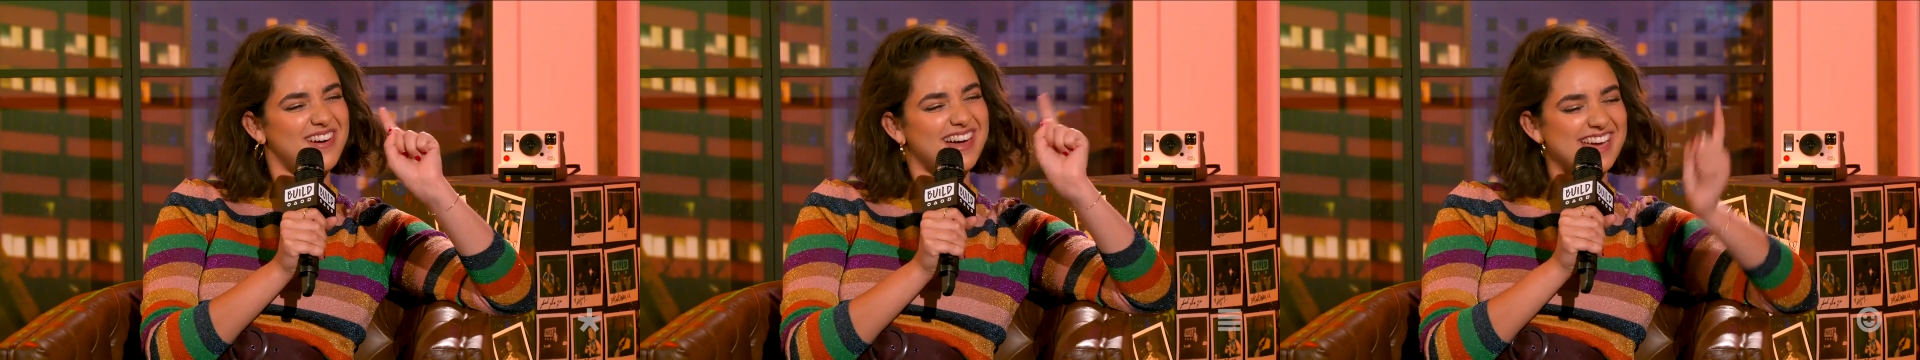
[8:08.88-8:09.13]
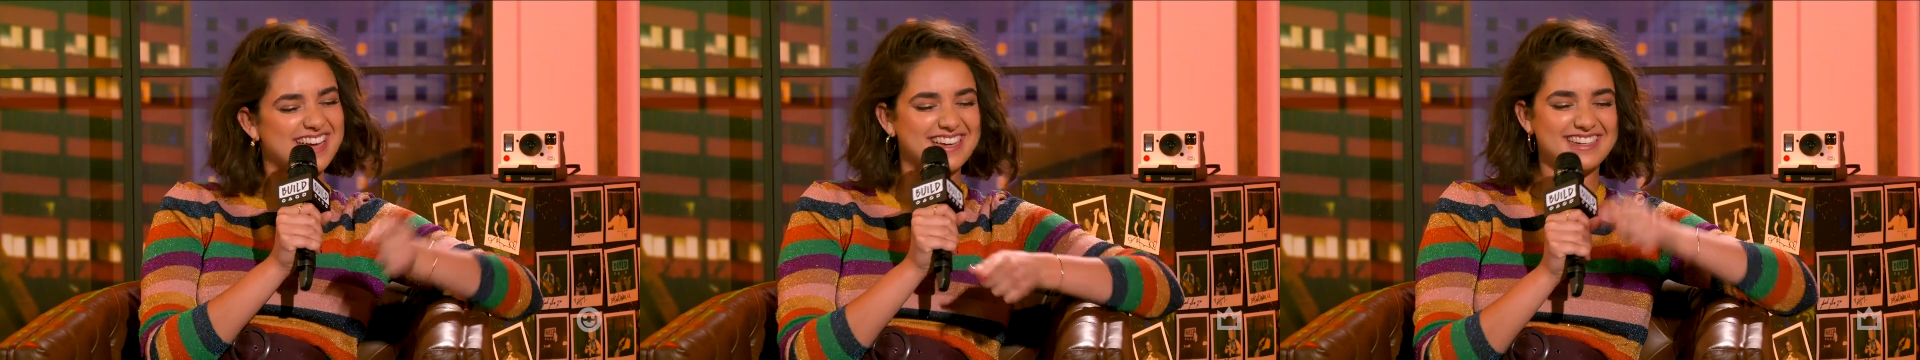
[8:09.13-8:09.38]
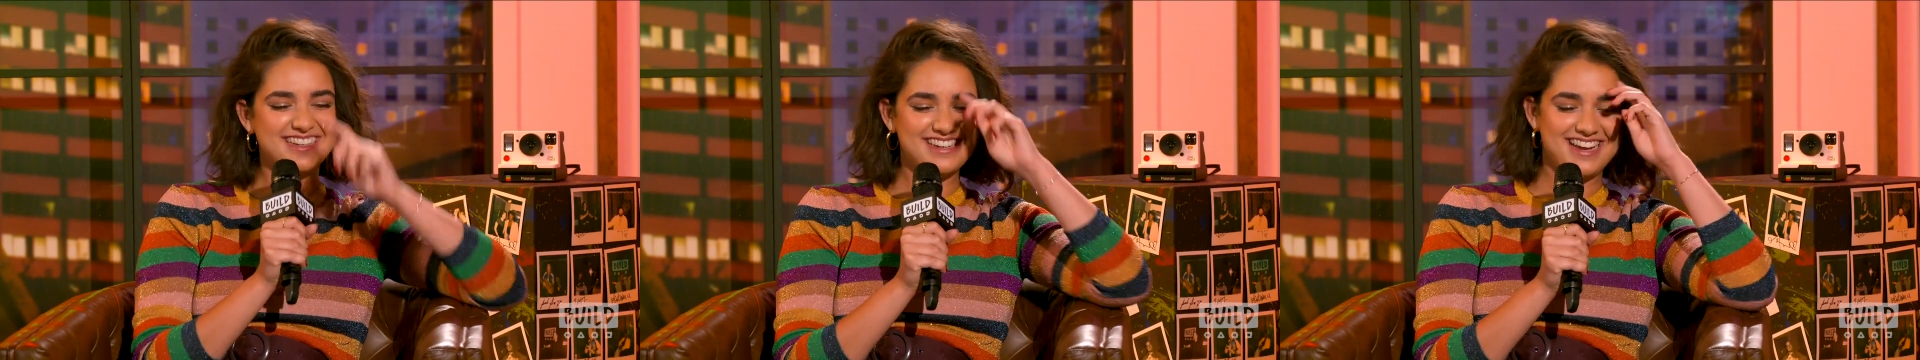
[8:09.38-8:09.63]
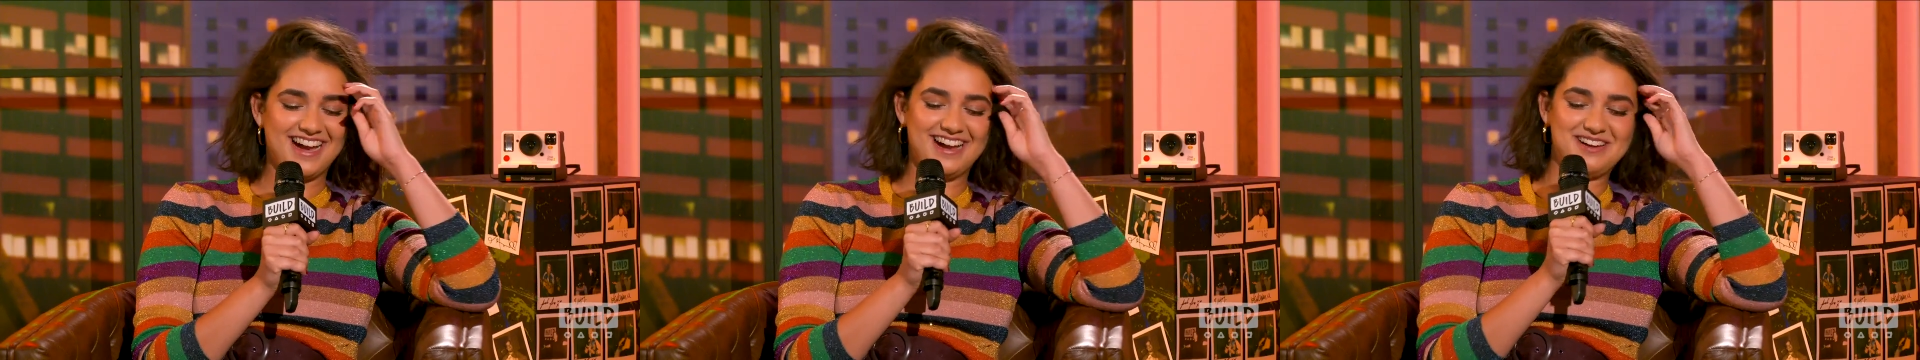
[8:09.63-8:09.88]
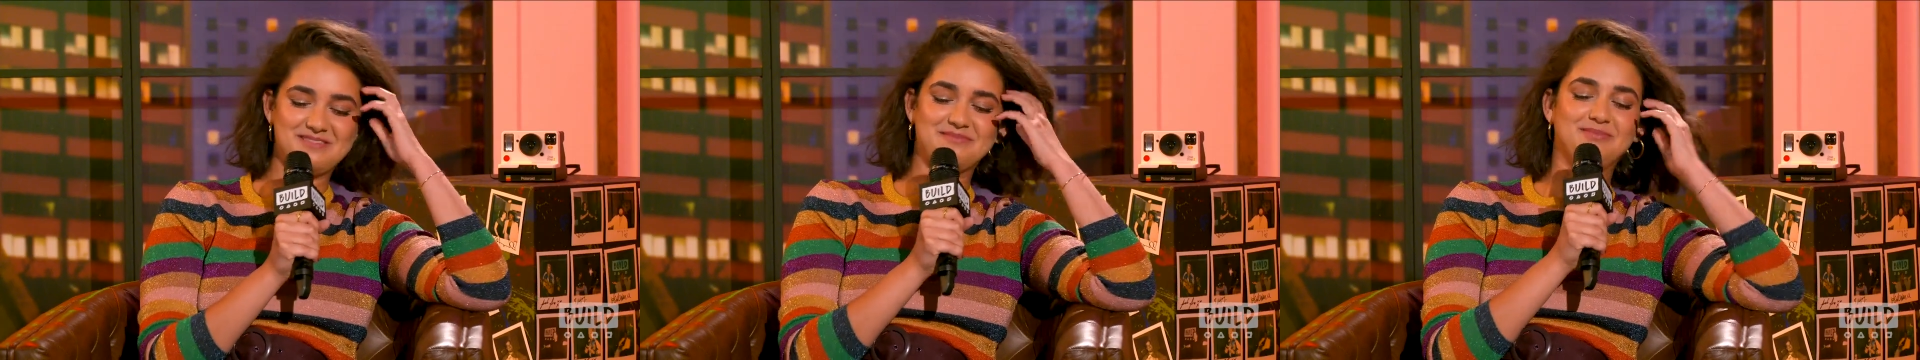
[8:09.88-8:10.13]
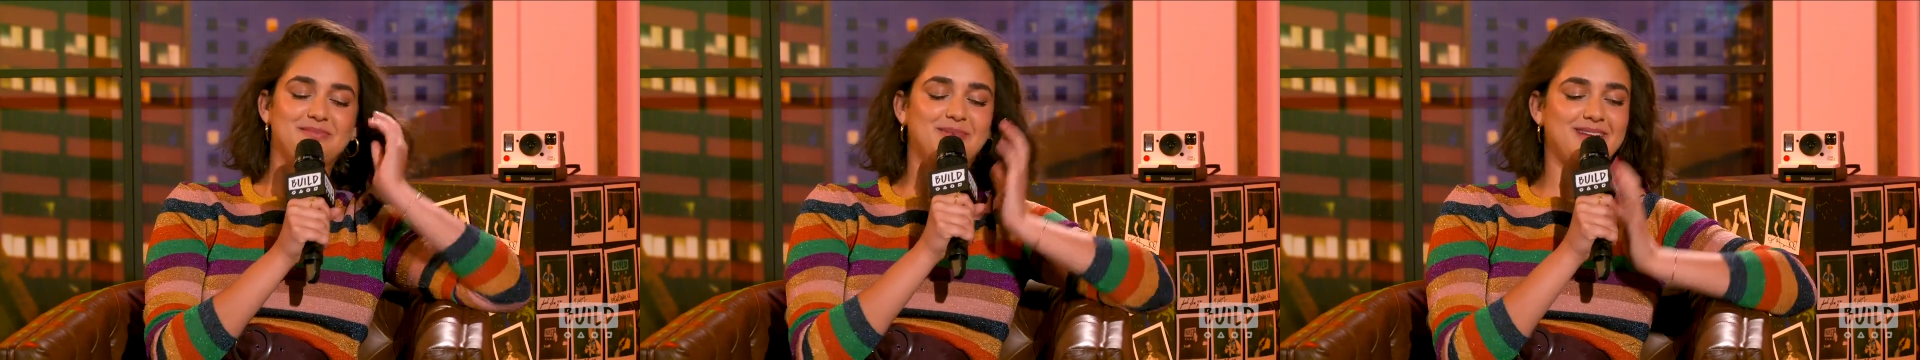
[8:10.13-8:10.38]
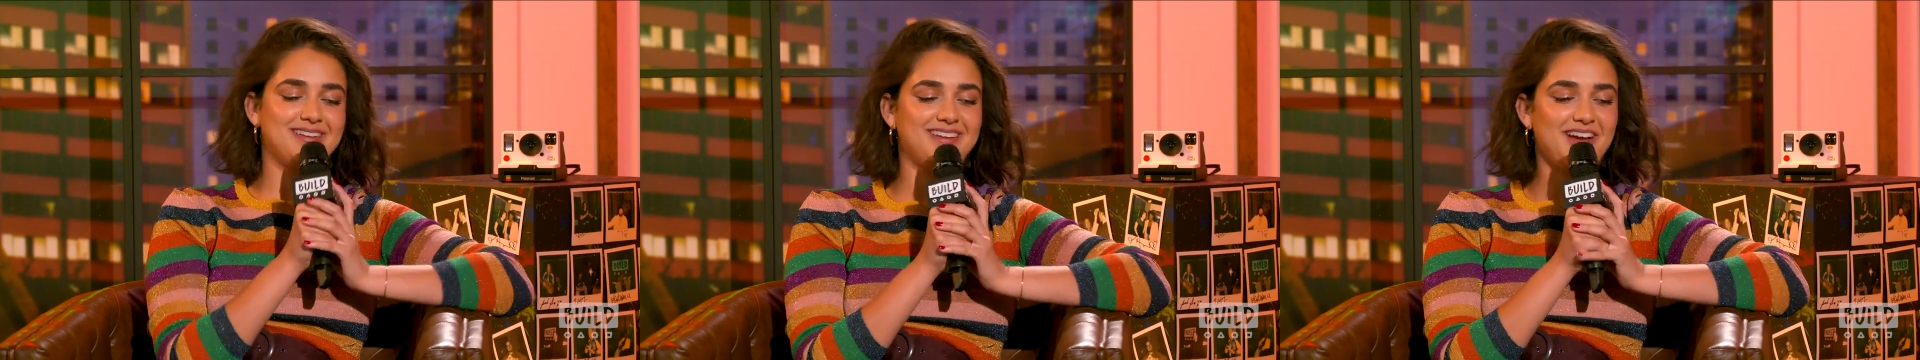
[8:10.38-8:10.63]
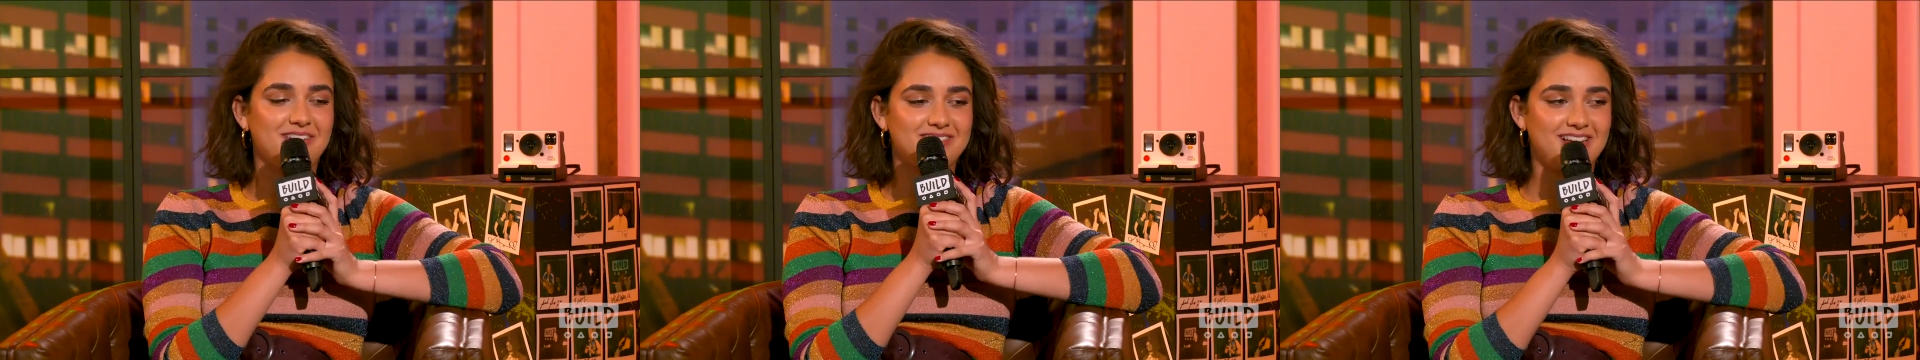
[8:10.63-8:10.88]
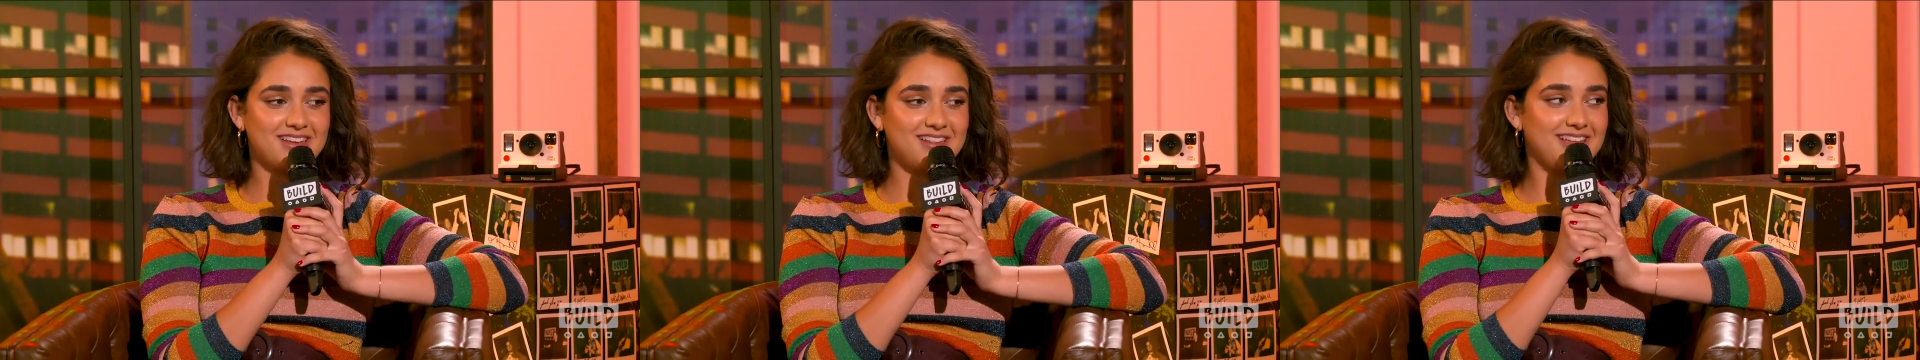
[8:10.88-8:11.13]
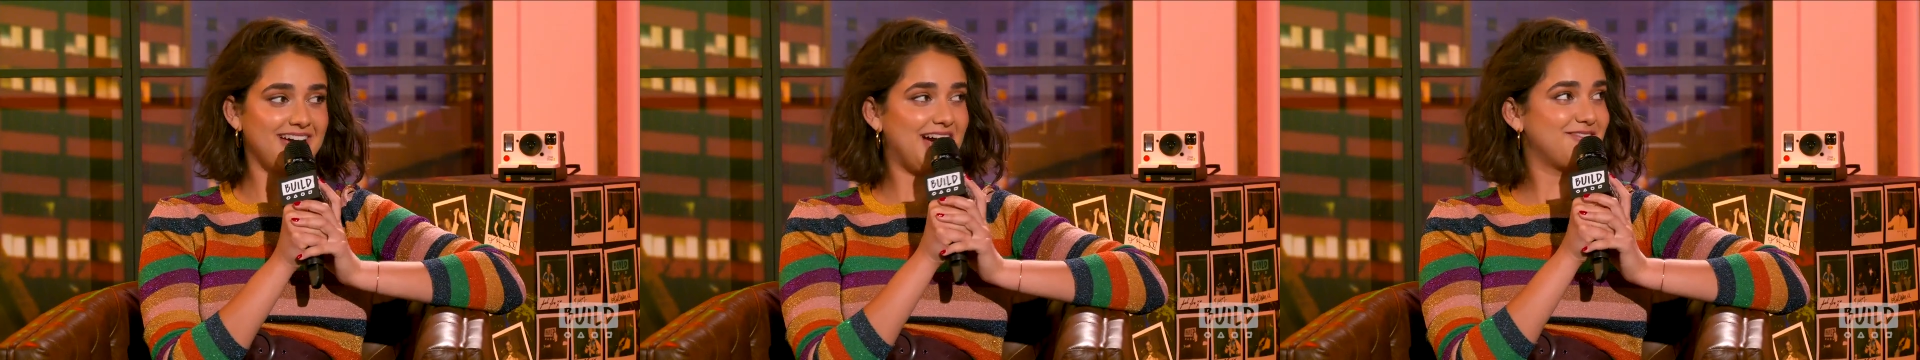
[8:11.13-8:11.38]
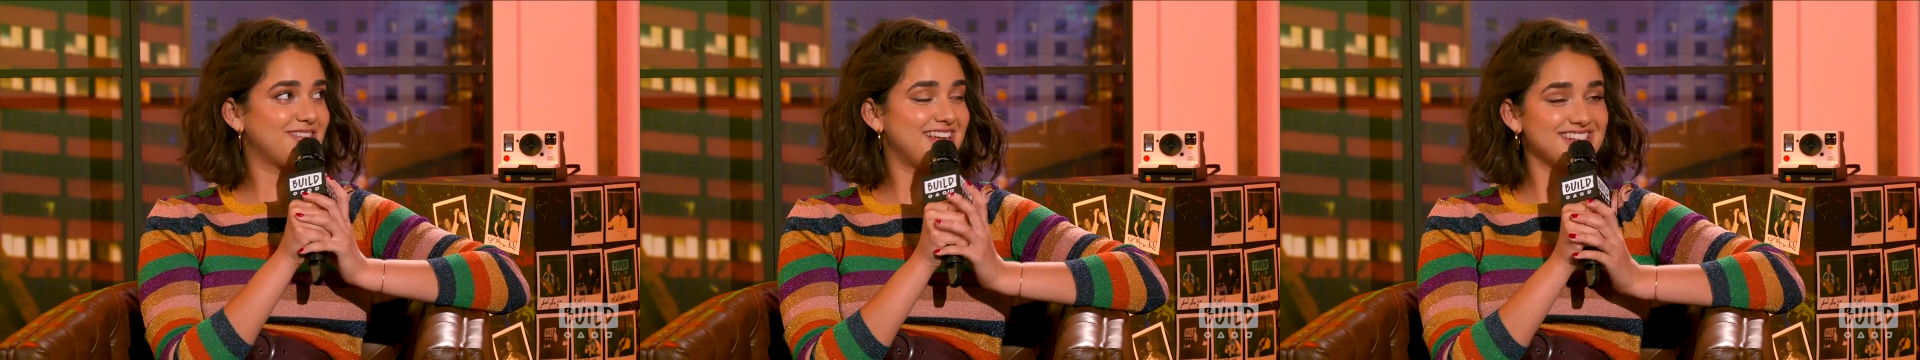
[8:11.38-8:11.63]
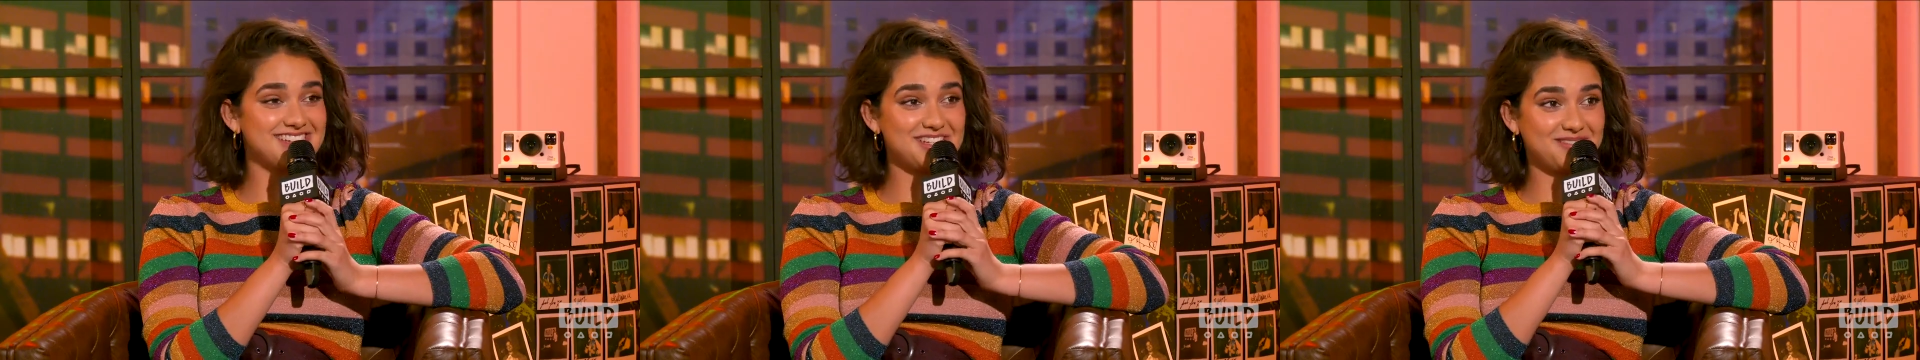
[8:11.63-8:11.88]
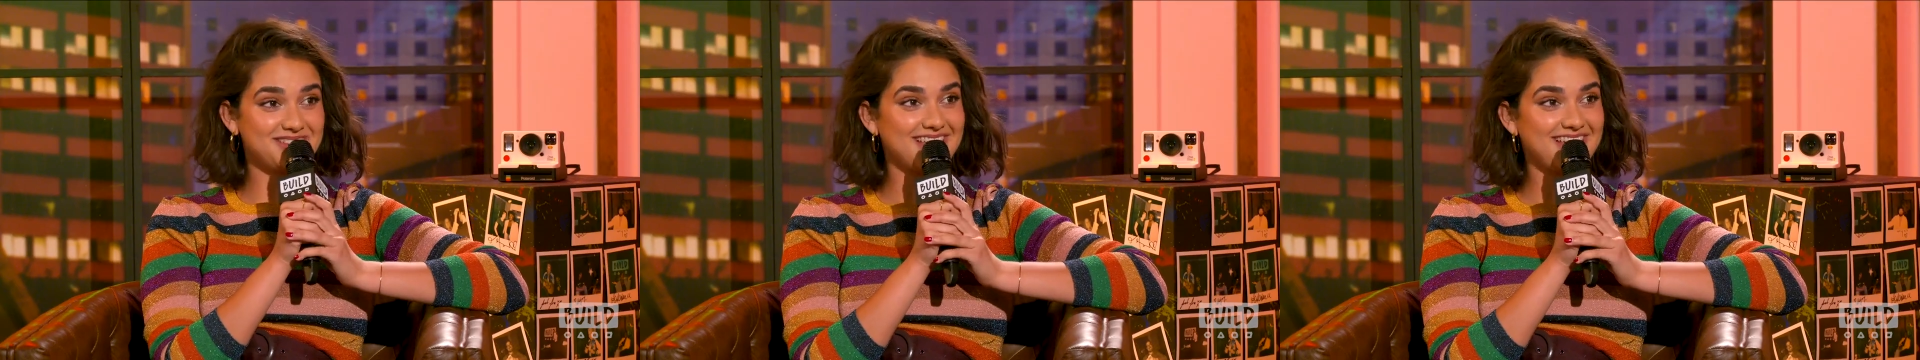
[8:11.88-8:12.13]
A bad boy. But no, luckily I haven't had to deal with